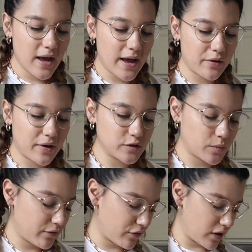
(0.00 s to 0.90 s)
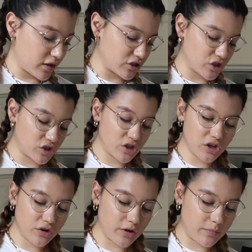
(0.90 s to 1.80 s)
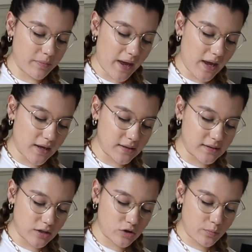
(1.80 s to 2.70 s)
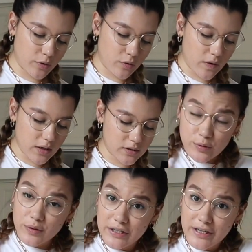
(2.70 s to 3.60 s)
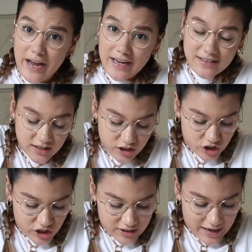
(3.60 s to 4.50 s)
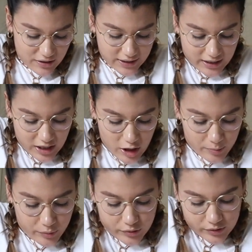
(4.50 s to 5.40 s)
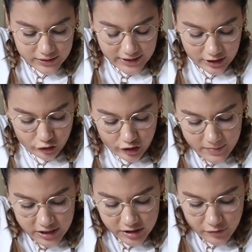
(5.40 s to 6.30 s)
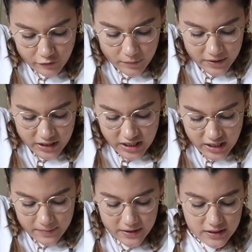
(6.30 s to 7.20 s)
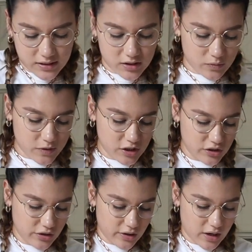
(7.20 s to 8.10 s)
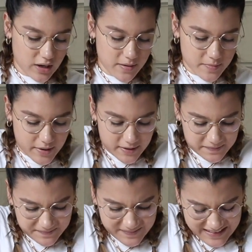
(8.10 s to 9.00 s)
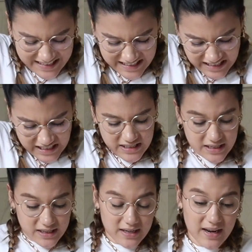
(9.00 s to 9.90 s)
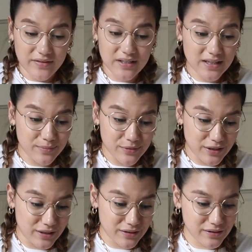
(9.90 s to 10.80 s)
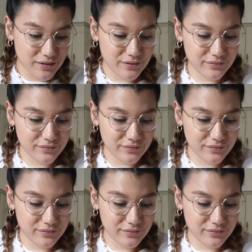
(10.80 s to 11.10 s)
I don't have to wait for anything to cook or to bake. It's like super quick. Usually I take the cheese out like 30 minutes before I'm gonna eat because it's so much easier to cut, but I didn't have the time today, so.